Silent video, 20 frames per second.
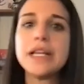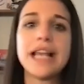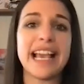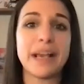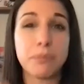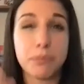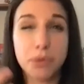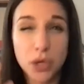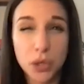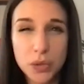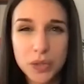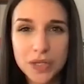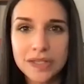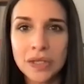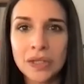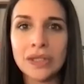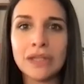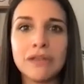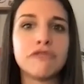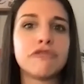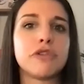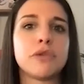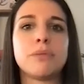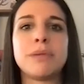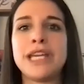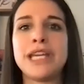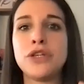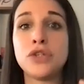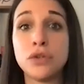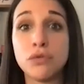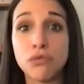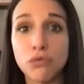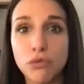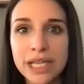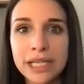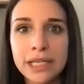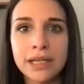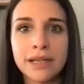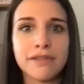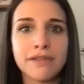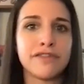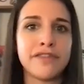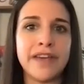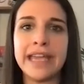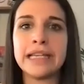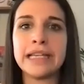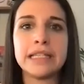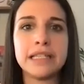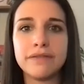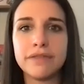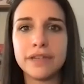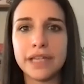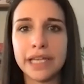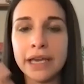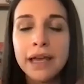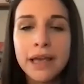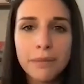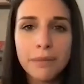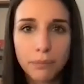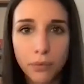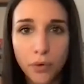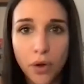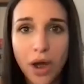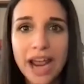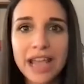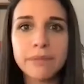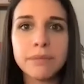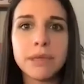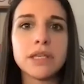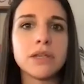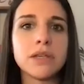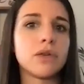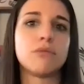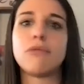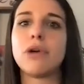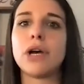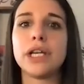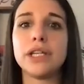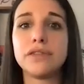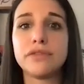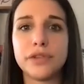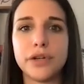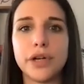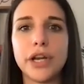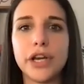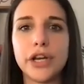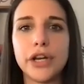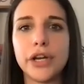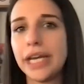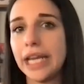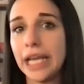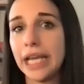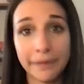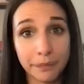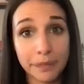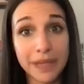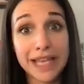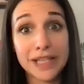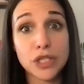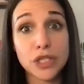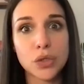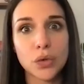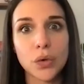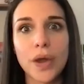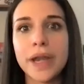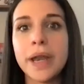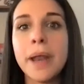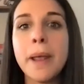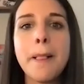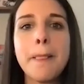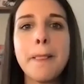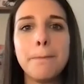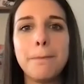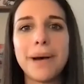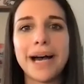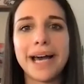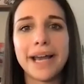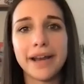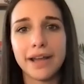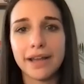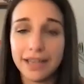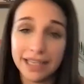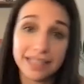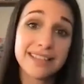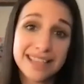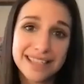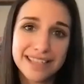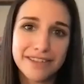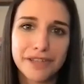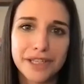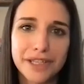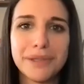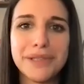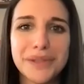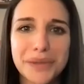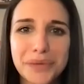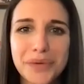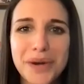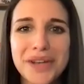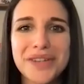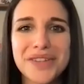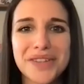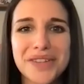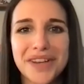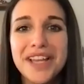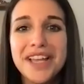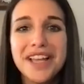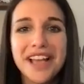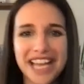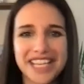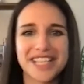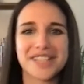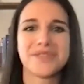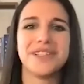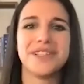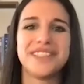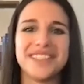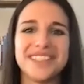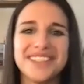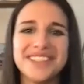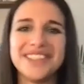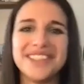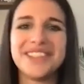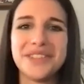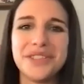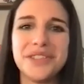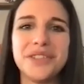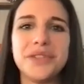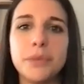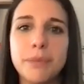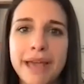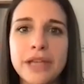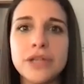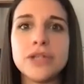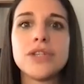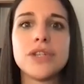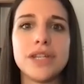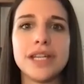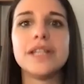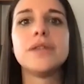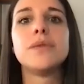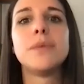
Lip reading: like processing the information, reading effectively, priming your mind for learning, and so on. But it is a fundamental one. So I just wanted to mention it,